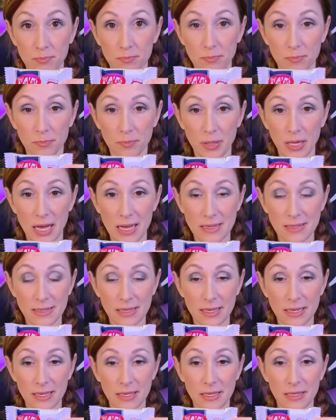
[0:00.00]

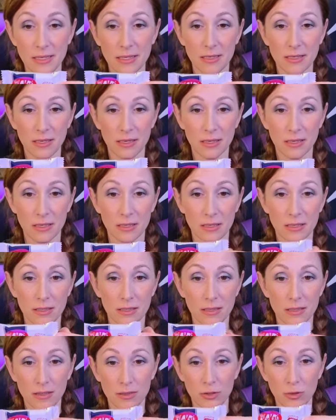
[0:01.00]
plasticky, uh,
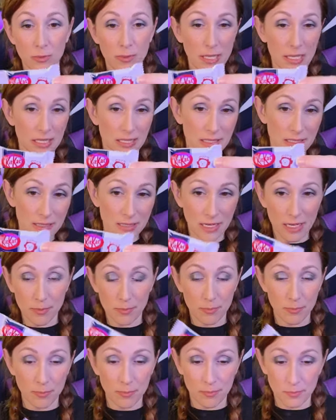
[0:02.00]
luminy type
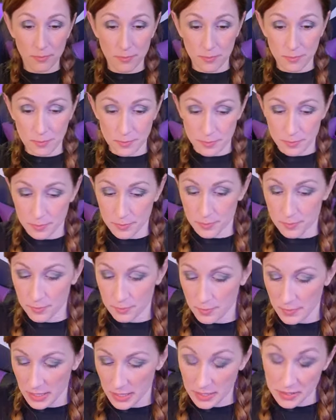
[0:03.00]

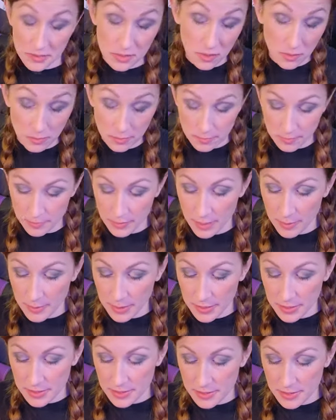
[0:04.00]
thing. So maybe it
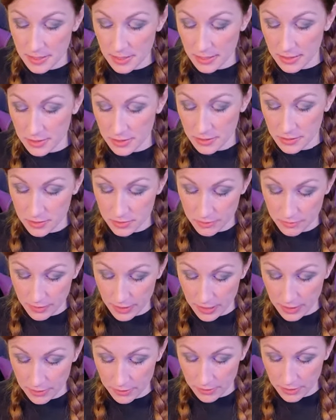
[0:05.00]
is like a
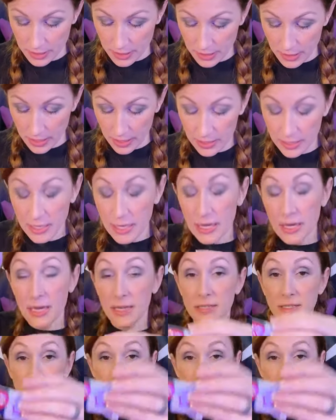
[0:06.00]
regular Kit Kat. It does